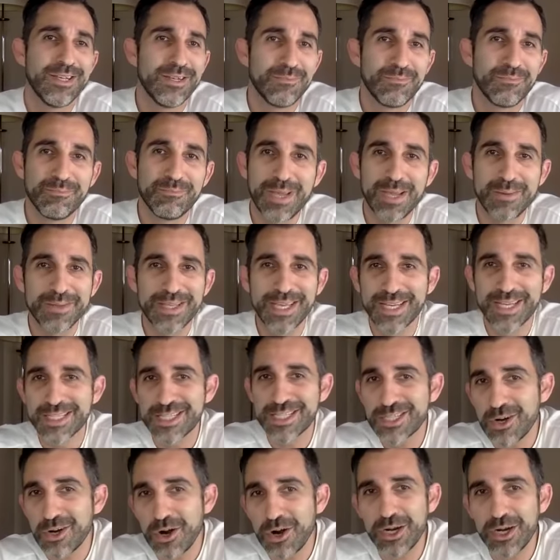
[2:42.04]
maybe they get
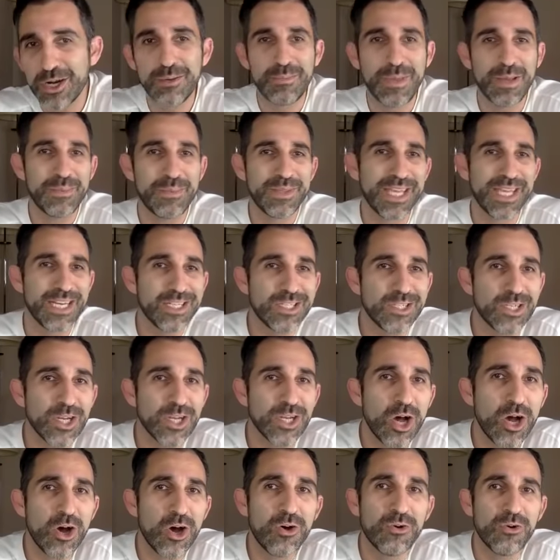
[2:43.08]
started, maybe they
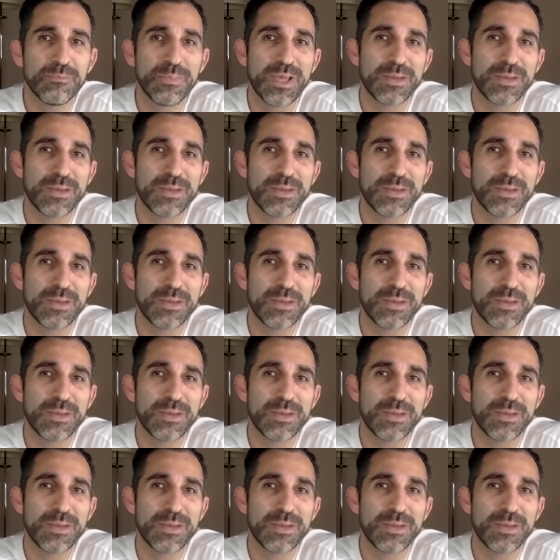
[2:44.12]
don't,